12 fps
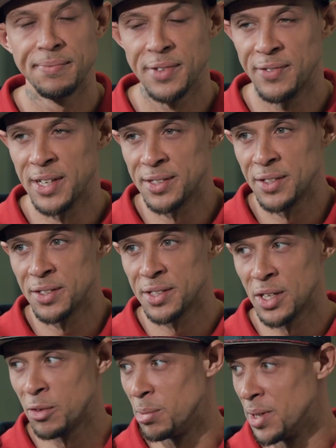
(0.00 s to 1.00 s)
Invest in
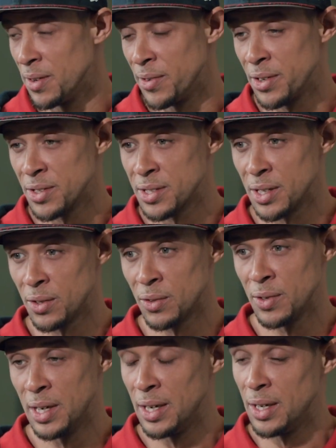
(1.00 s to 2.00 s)
yourself, believe in yourself.
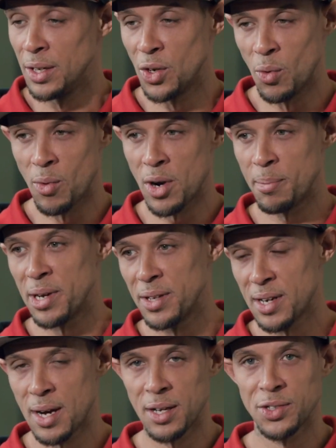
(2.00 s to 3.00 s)
Don't worry about the
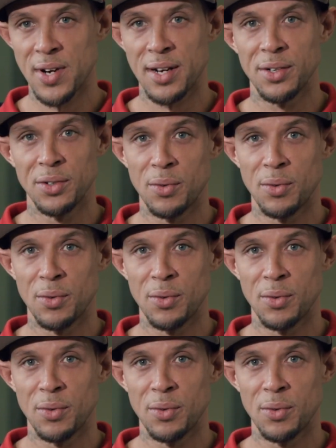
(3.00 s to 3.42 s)
contractor,